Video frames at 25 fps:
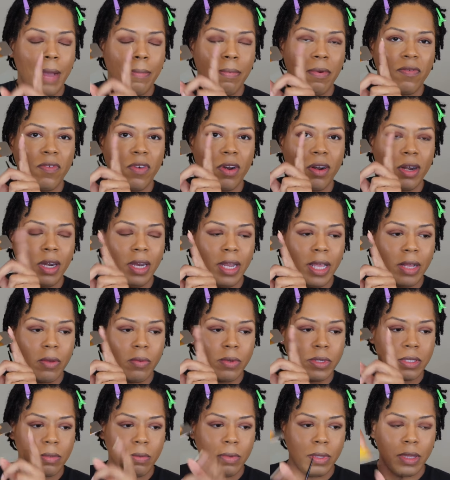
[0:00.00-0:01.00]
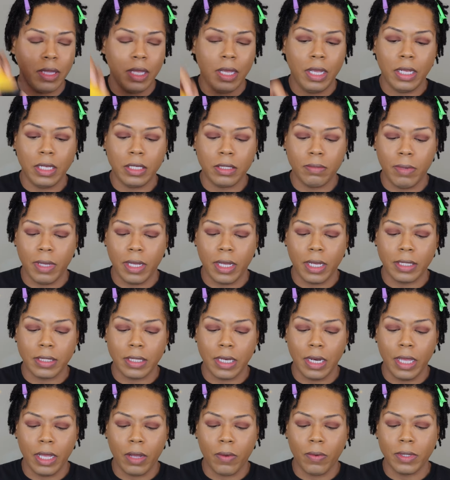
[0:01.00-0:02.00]
I prefer liquids with these
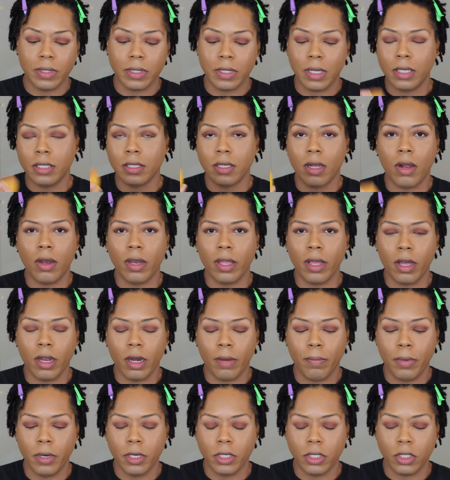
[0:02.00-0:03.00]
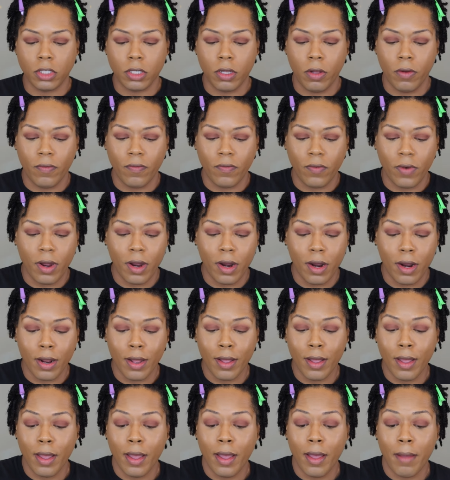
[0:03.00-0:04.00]
because liquids is only gonna push so
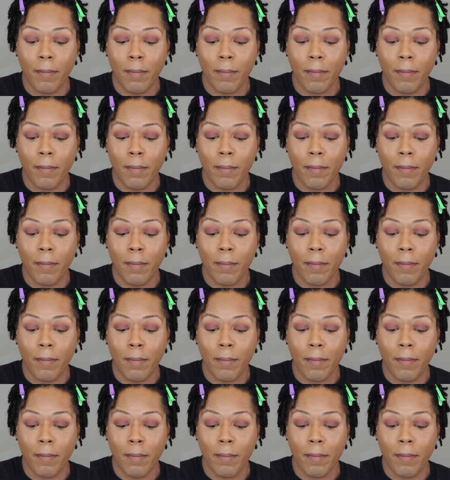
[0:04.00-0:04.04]
far.